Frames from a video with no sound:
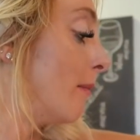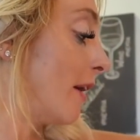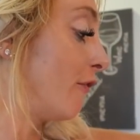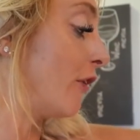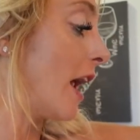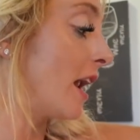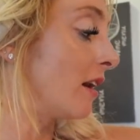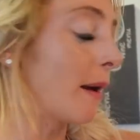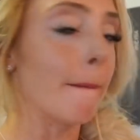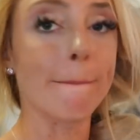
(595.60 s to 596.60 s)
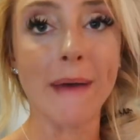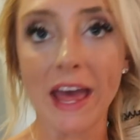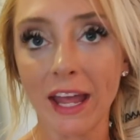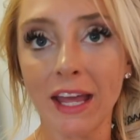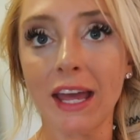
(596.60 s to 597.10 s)
My friend
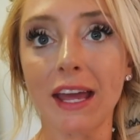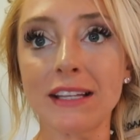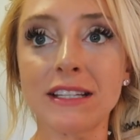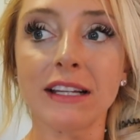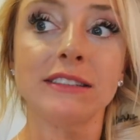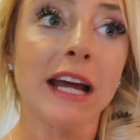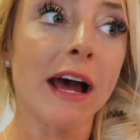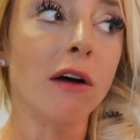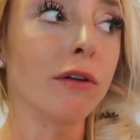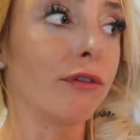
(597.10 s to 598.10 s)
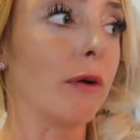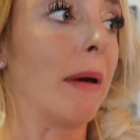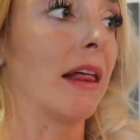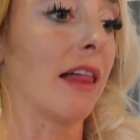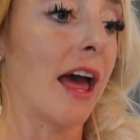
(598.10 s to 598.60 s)
Meg is in town from
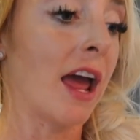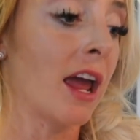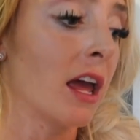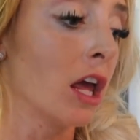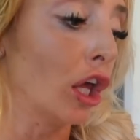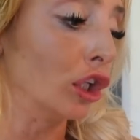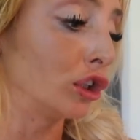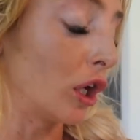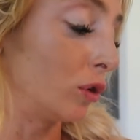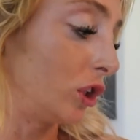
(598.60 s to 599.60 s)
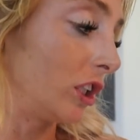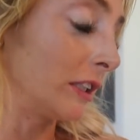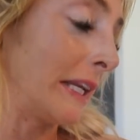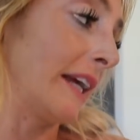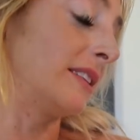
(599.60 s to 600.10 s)
LA. So she
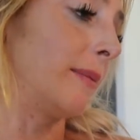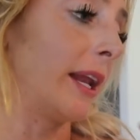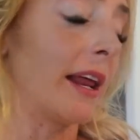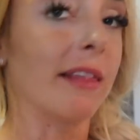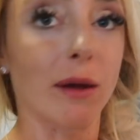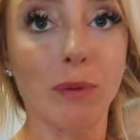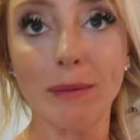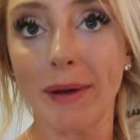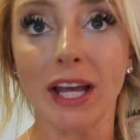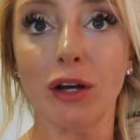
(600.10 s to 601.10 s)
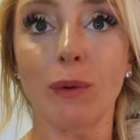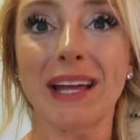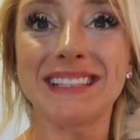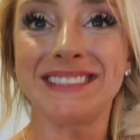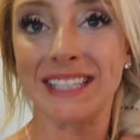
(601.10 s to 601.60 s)
just texted me and I think we might go
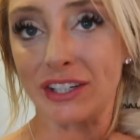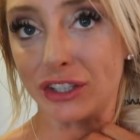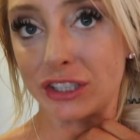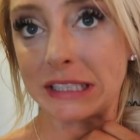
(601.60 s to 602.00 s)
get dinner